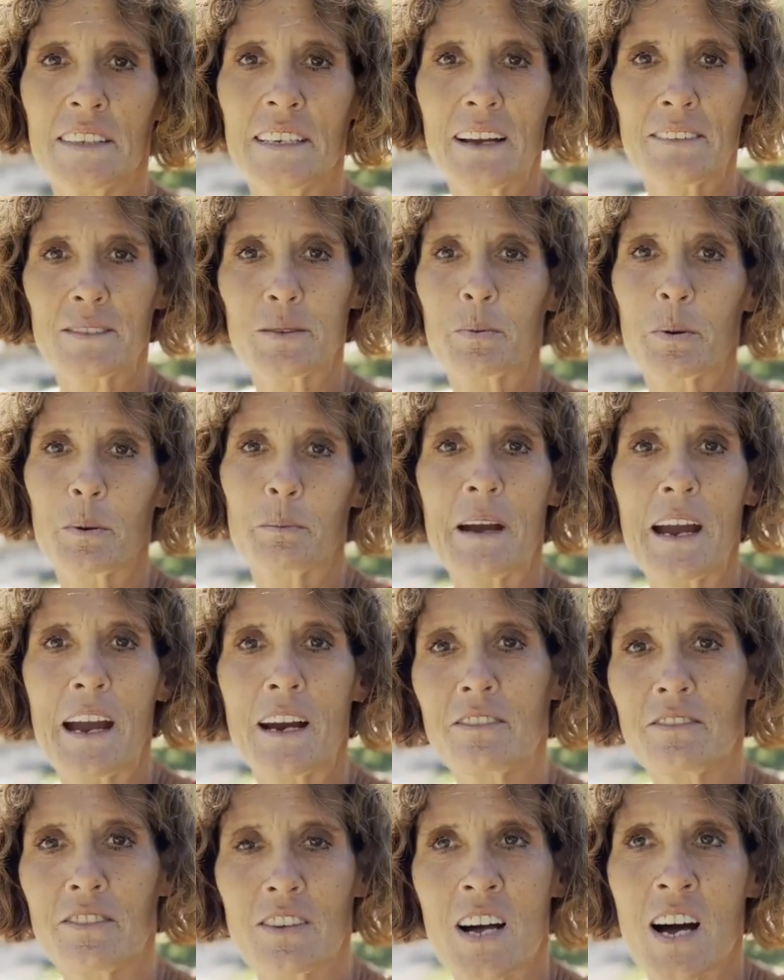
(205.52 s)
You have to
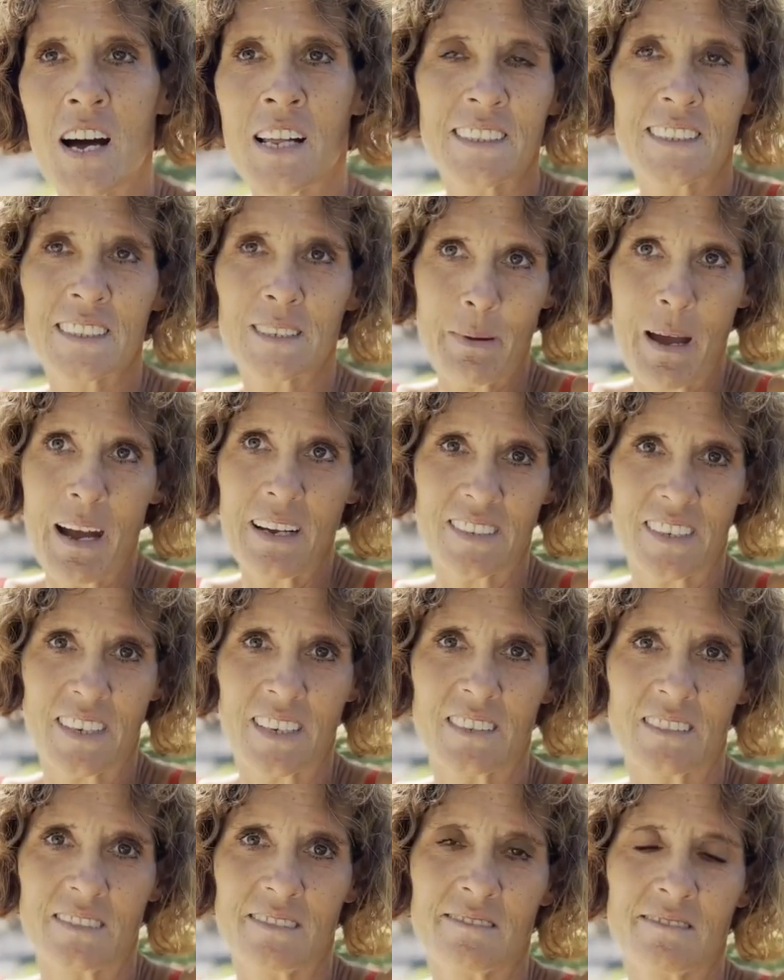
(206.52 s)
prepare for the unexpected.